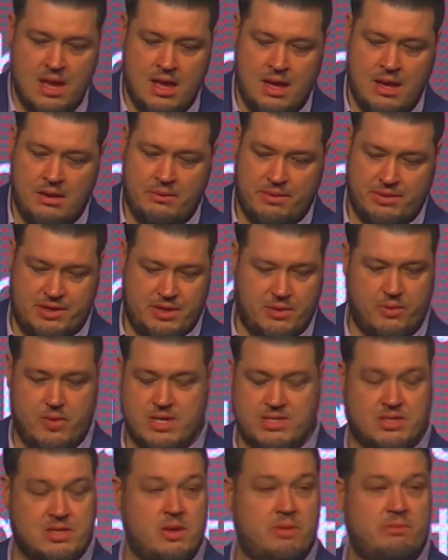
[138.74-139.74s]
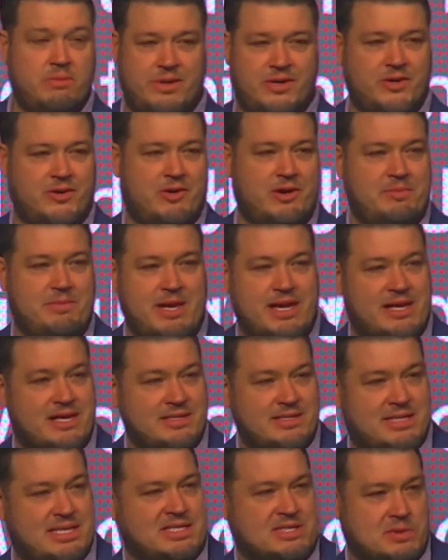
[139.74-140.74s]
But there was no murdering because
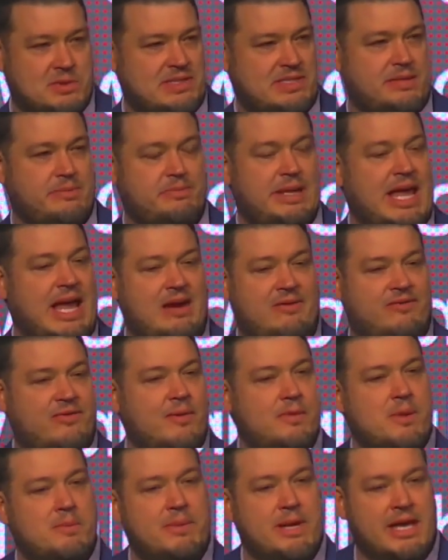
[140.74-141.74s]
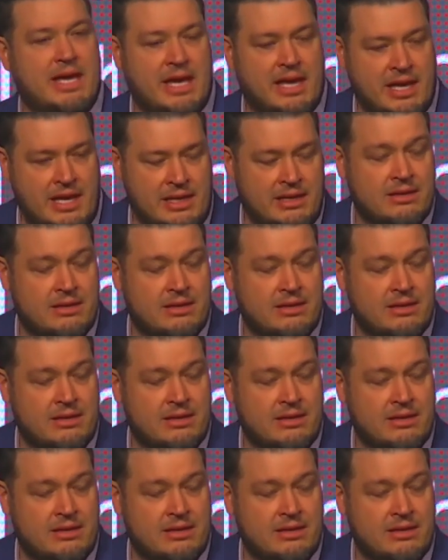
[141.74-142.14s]
this was the plan from the beginning.